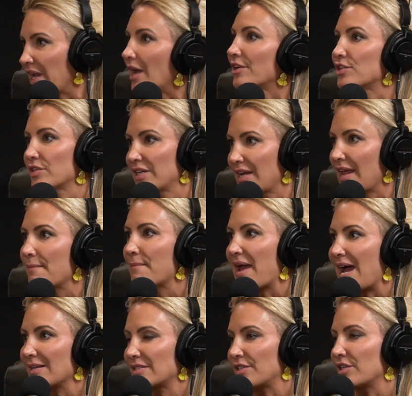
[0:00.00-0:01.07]
than 300
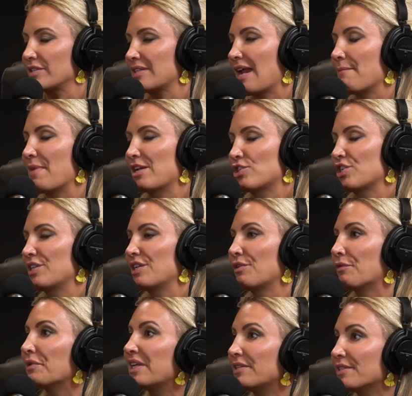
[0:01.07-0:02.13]
ambassadors, and I
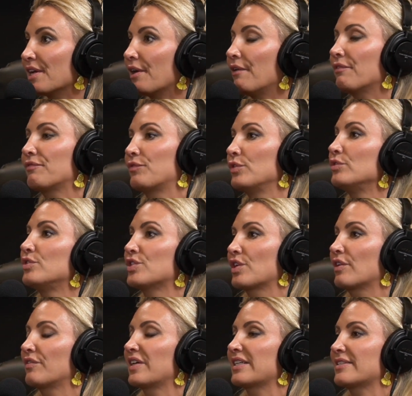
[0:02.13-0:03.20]
mentioned in retail,
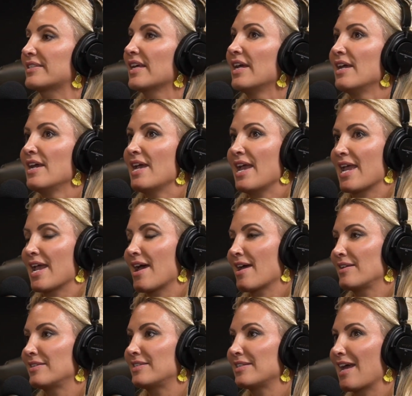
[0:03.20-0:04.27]
food service,
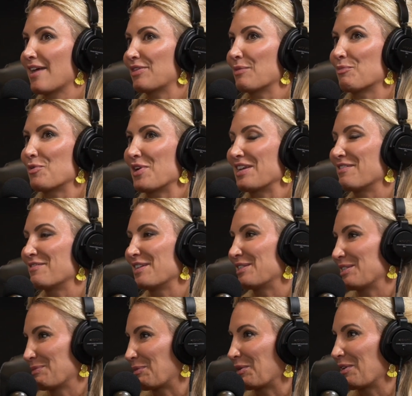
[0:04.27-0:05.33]
and at the point
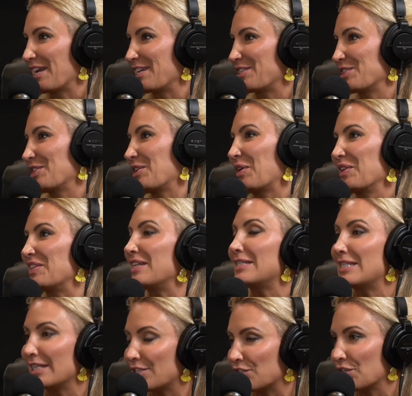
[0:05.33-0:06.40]
of inspiration, or
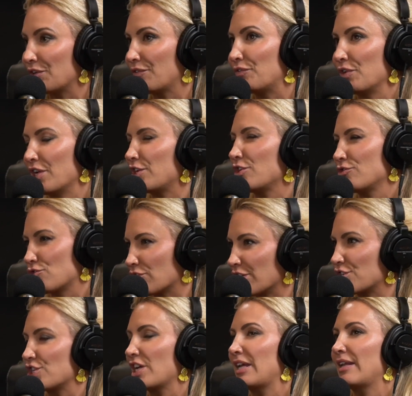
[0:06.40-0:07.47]
in the digital food and
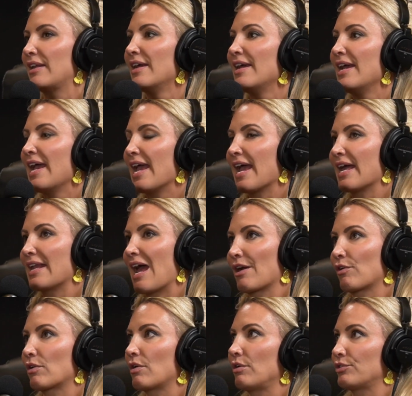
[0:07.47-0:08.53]
nutrition
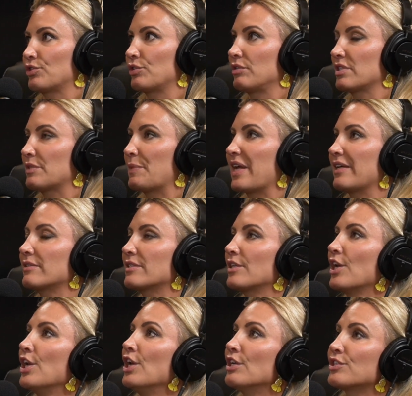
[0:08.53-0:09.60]
and agricultural
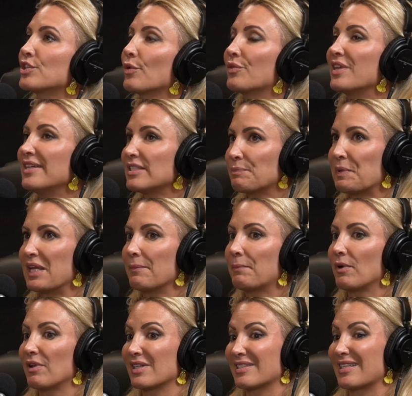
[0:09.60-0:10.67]
space. So these
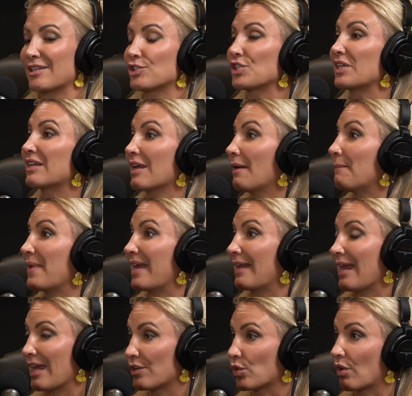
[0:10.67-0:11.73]
people essentially
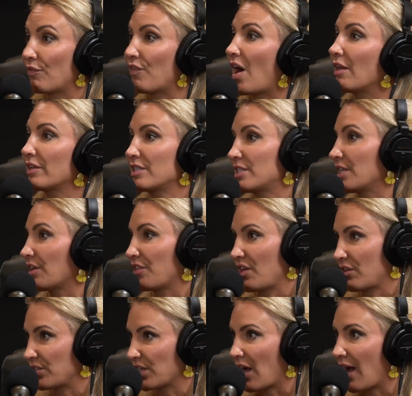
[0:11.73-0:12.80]
commit and or
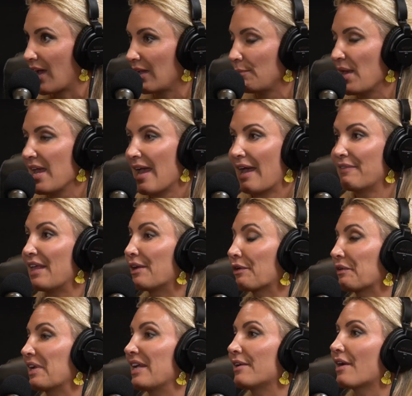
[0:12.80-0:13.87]
volunteer their time,
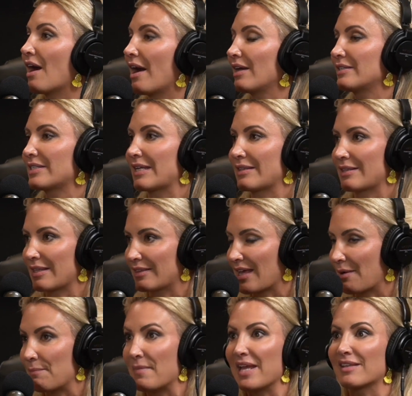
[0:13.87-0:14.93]
and they create
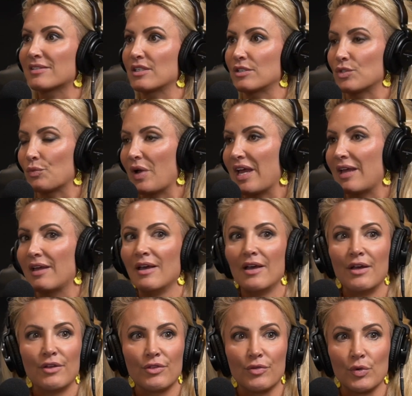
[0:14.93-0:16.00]
content that then makes its
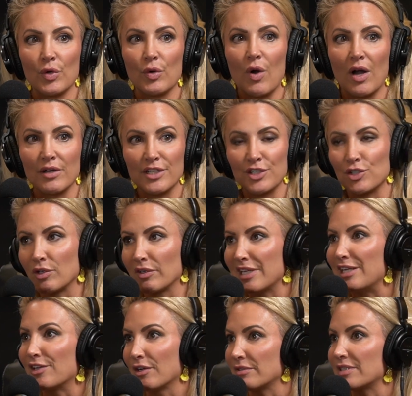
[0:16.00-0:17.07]
way through our
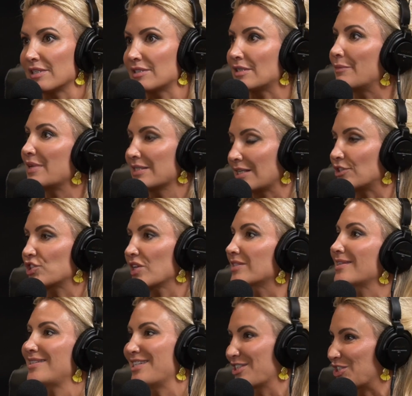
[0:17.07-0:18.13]
digital ecosystem,
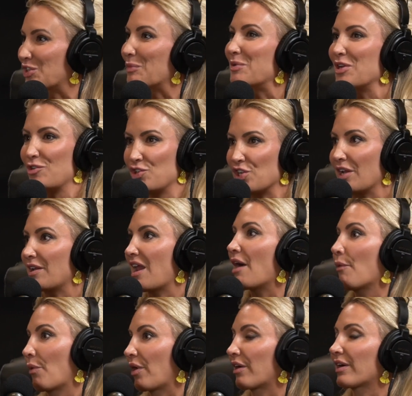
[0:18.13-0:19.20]
essentially as a
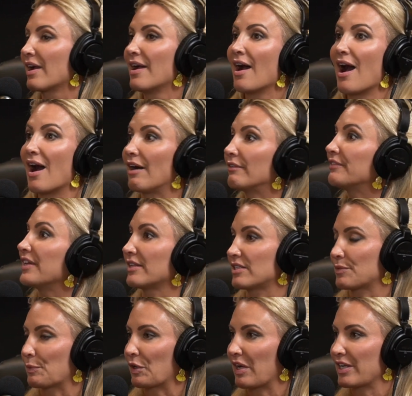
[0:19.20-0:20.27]
distribution network
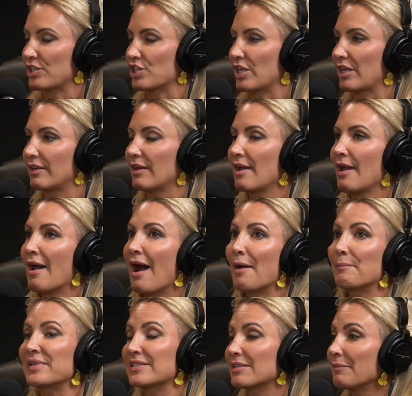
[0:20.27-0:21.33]
of inspiration.
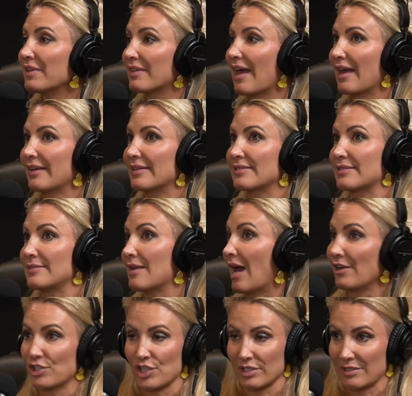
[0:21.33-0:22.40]
But some of that
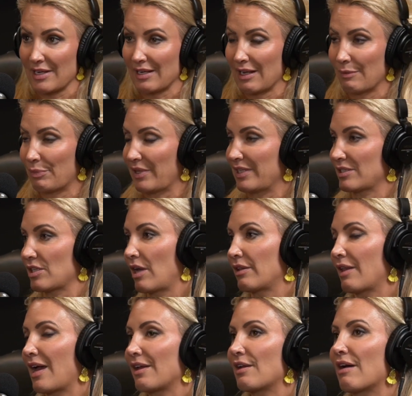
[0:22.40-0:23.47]
is not just taking
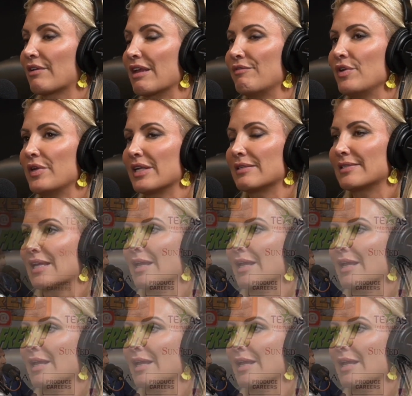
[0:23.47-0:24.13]
place online. I'll give